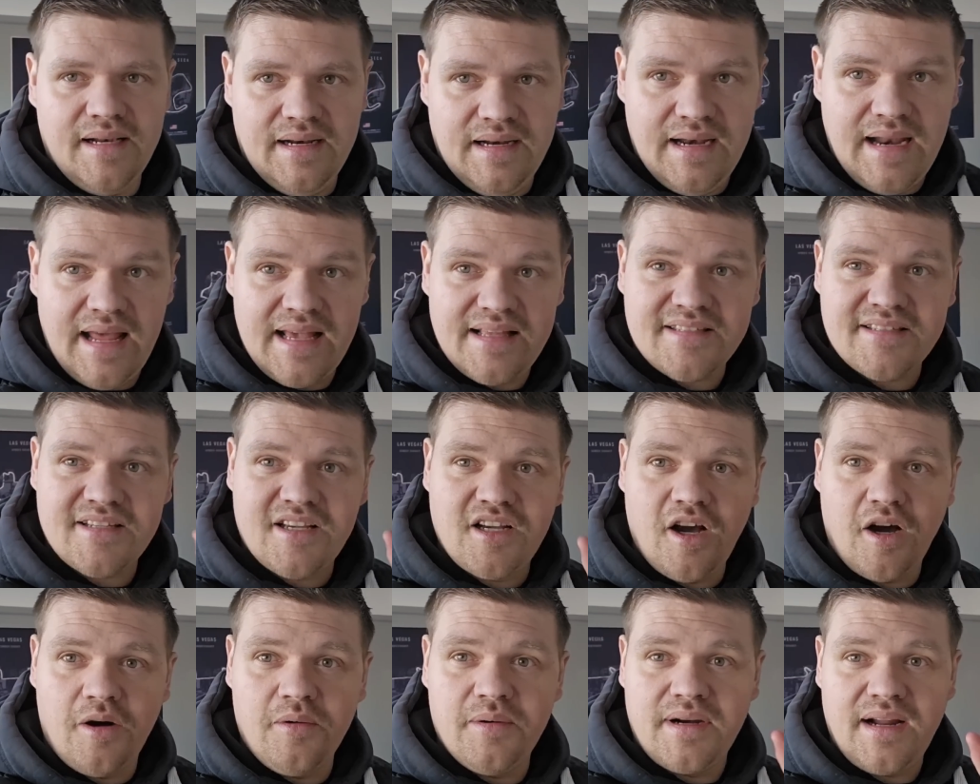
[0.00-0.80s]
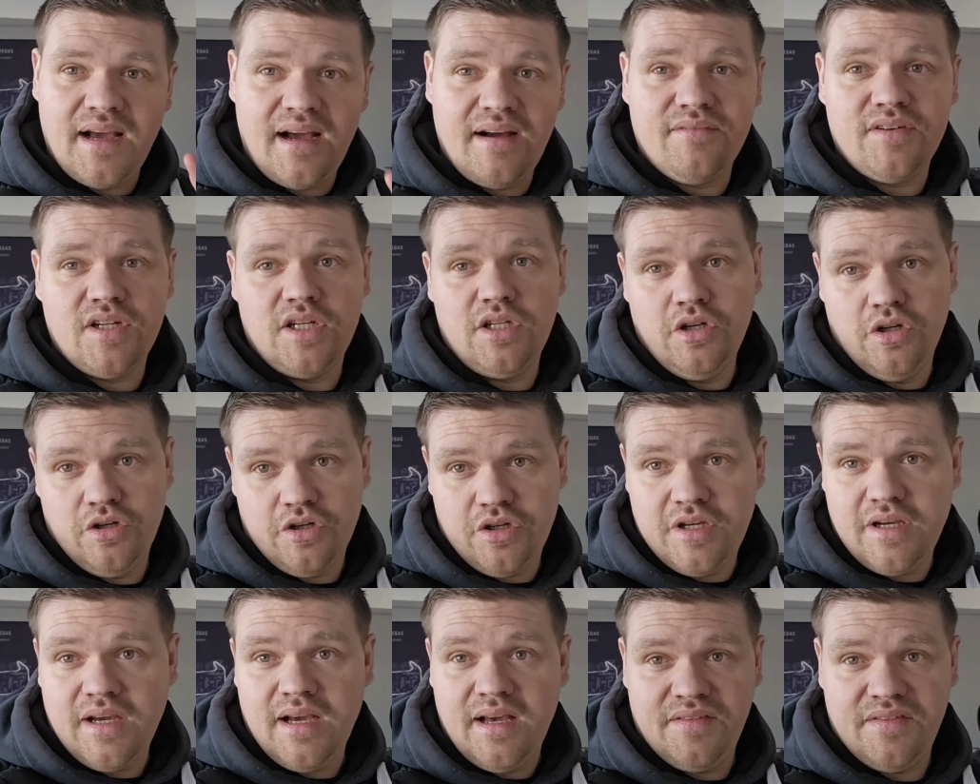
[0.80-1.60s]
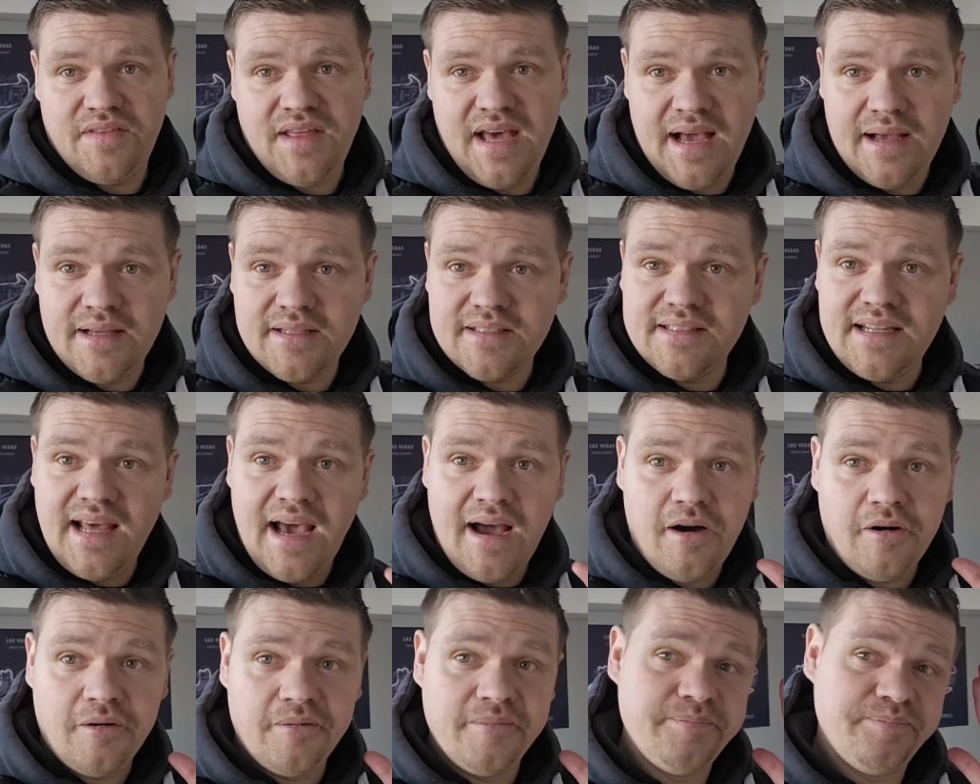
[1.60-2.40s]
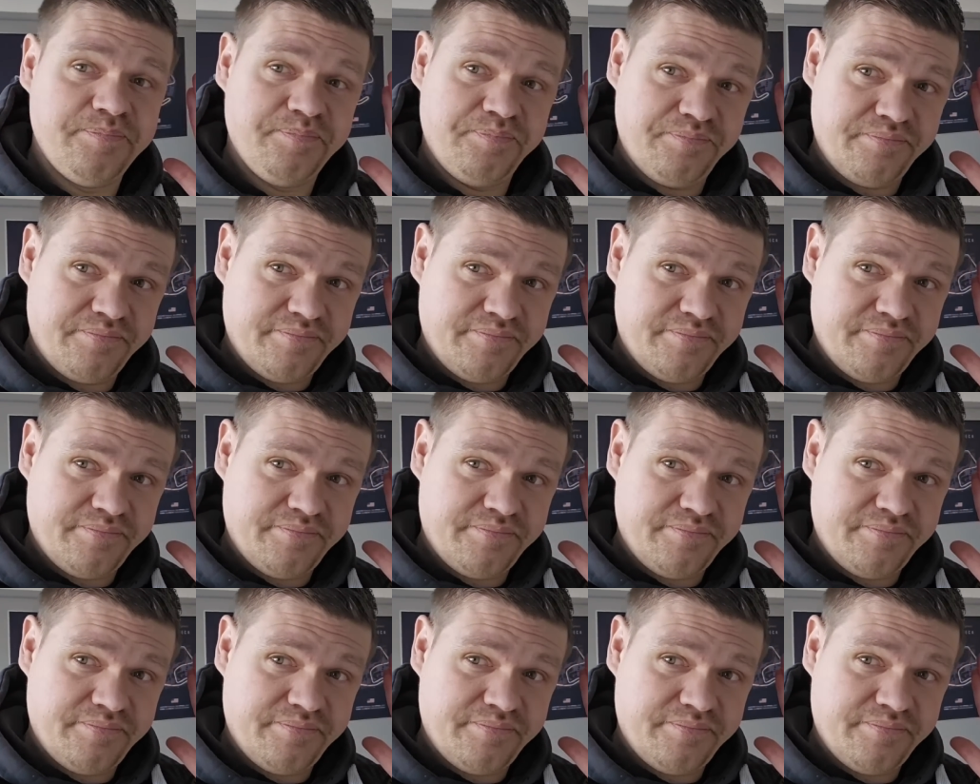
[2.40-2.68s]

Let's go and have a look at that. Now,